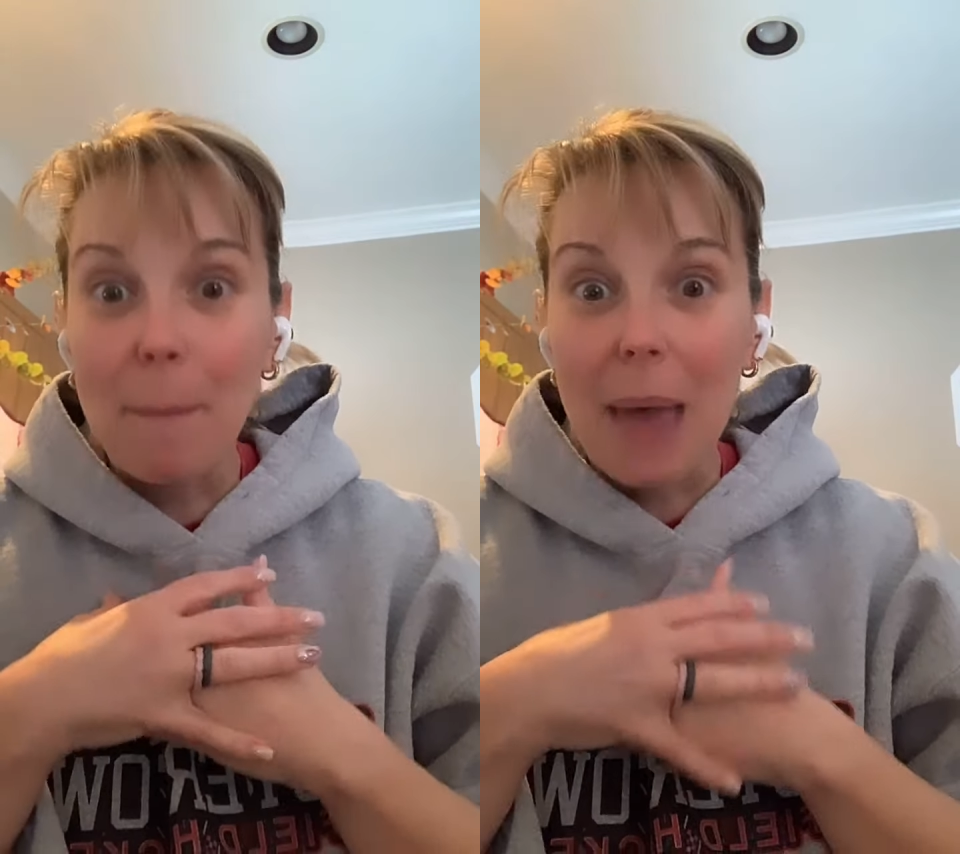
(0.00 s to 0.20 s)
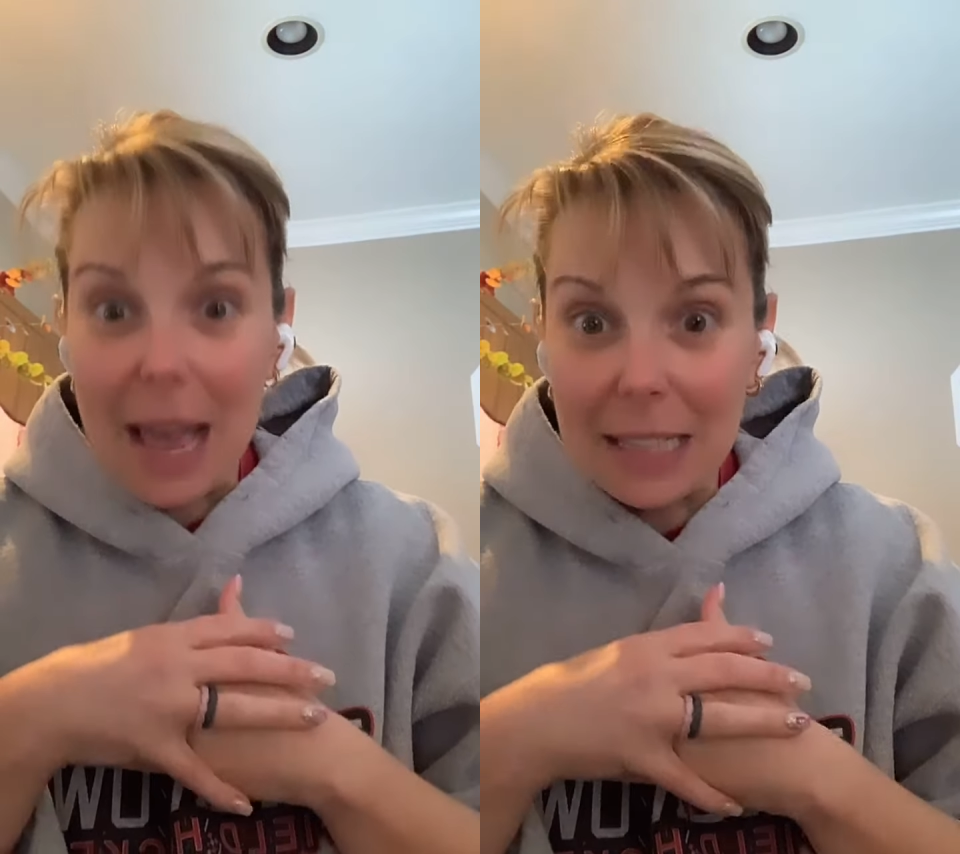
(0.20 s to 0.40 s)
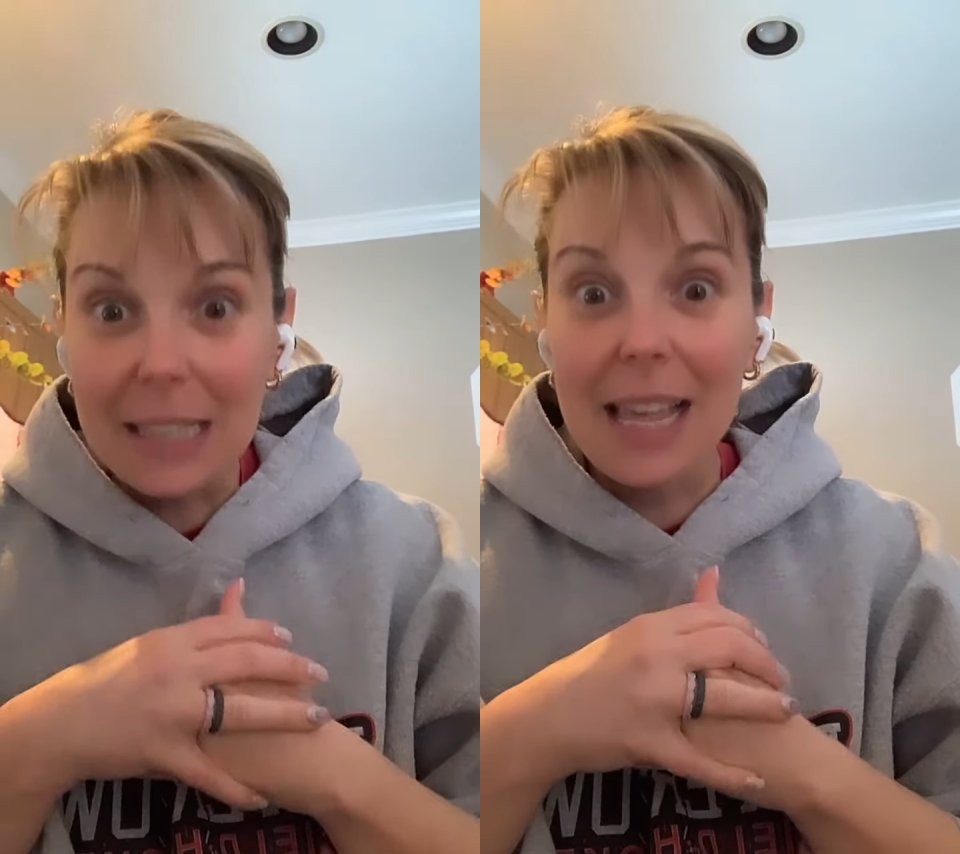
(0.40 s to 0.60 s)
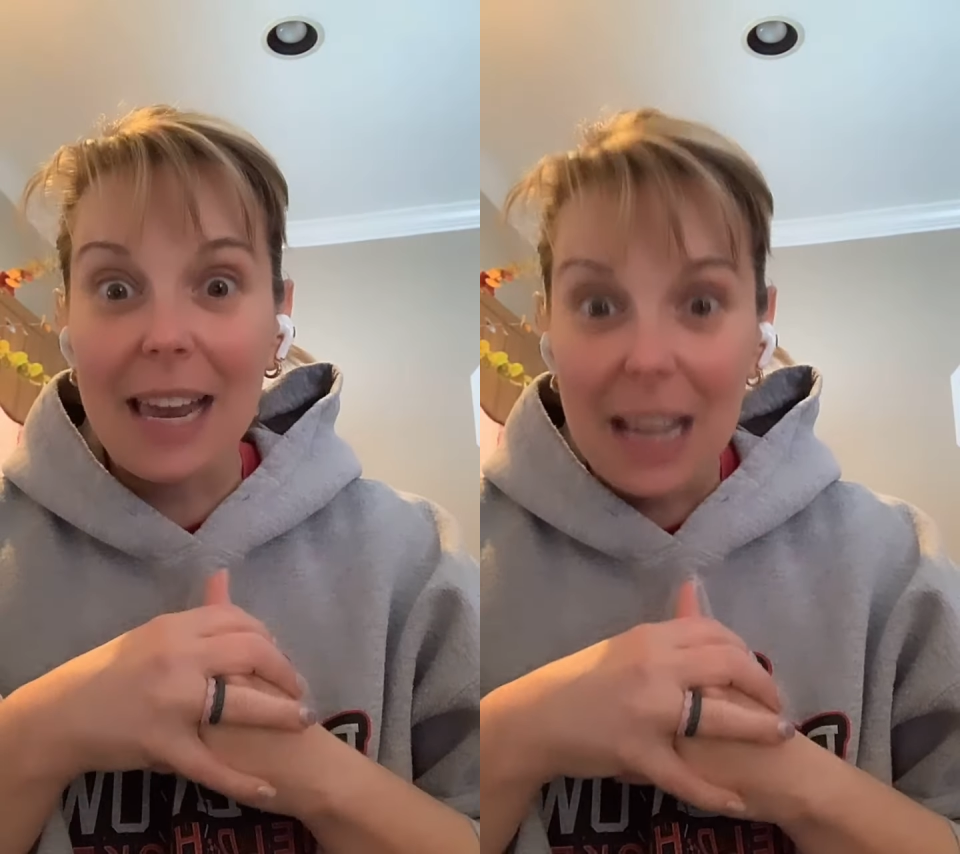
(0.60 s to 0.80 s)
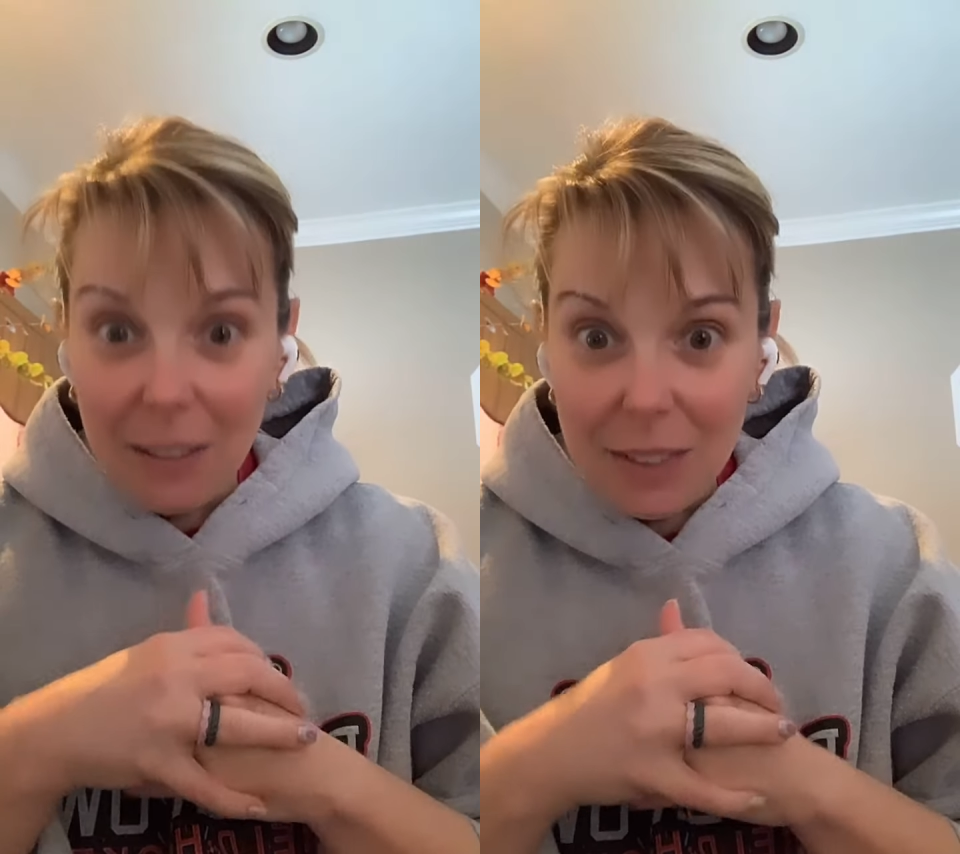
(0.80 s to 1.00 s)
best that
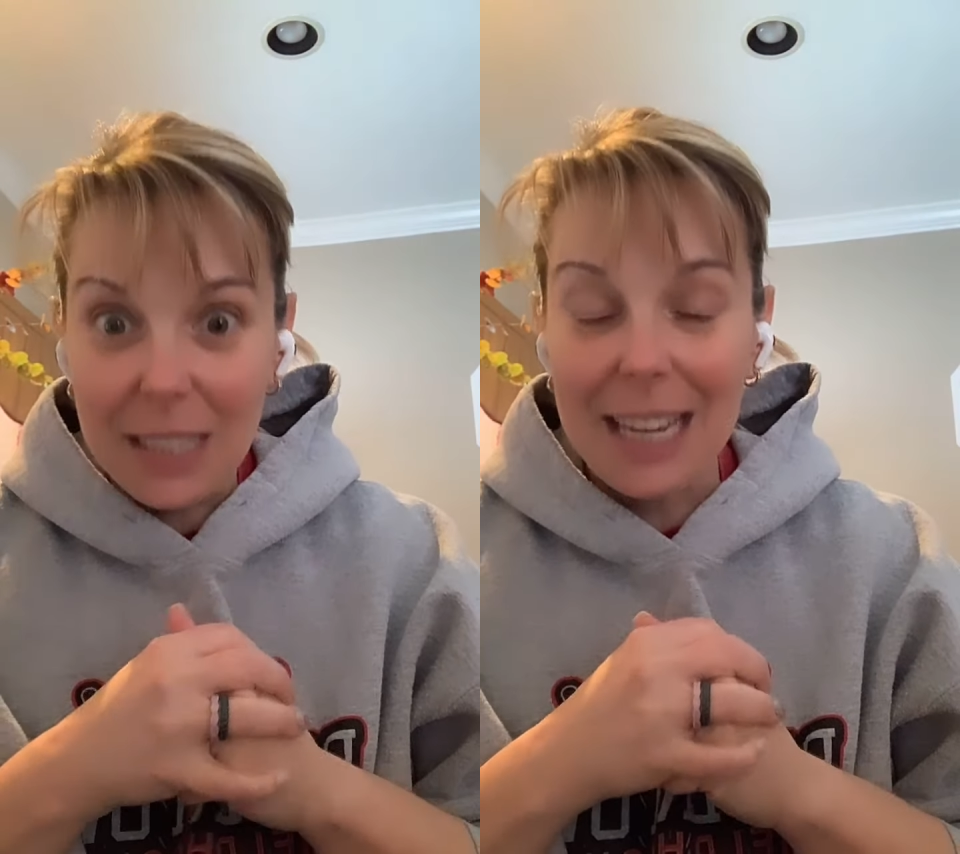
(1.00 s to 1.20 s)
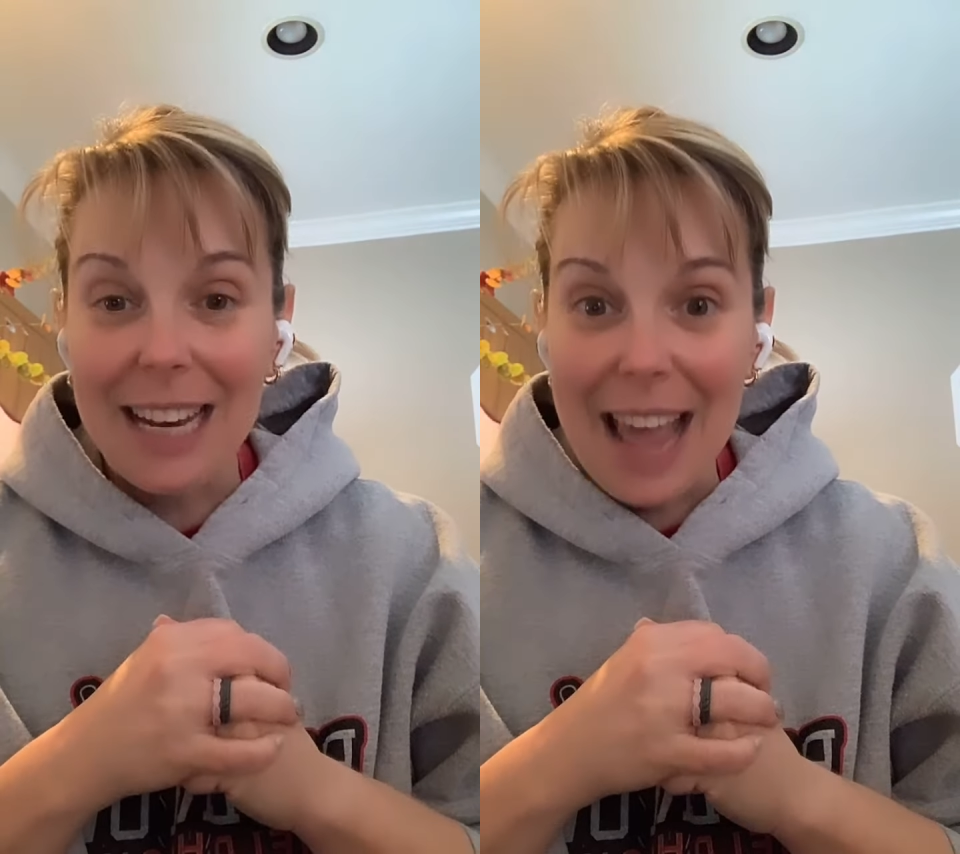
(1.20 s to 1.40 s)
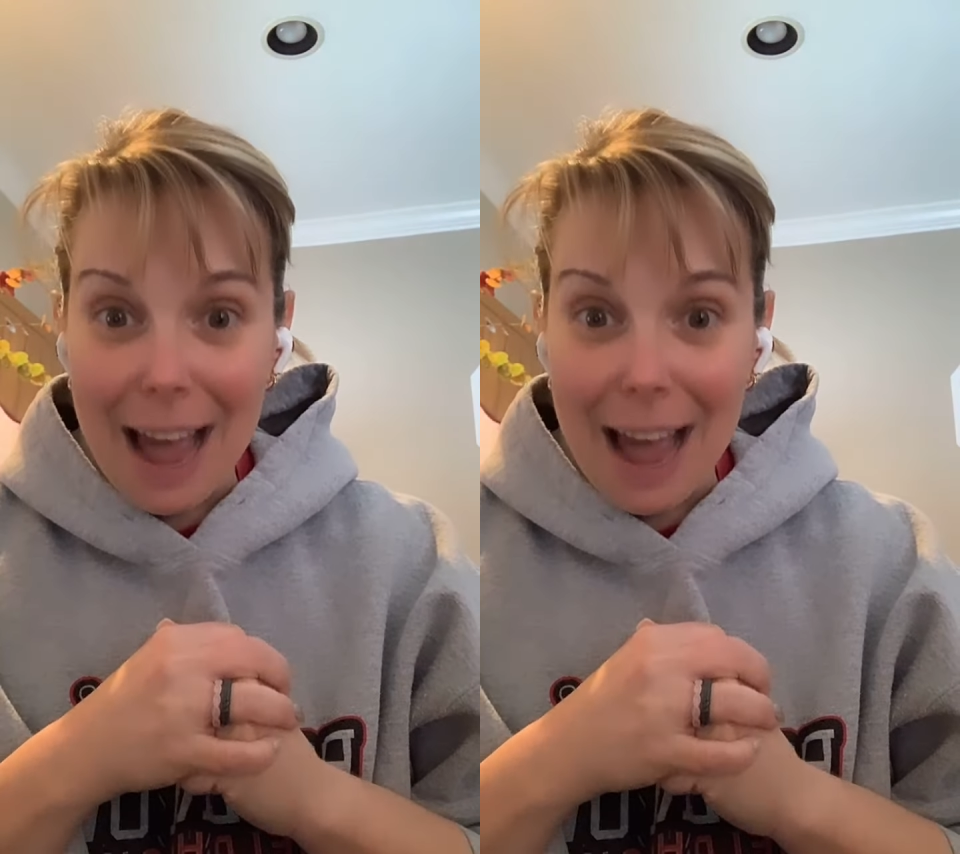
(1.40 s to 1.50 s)
I've seen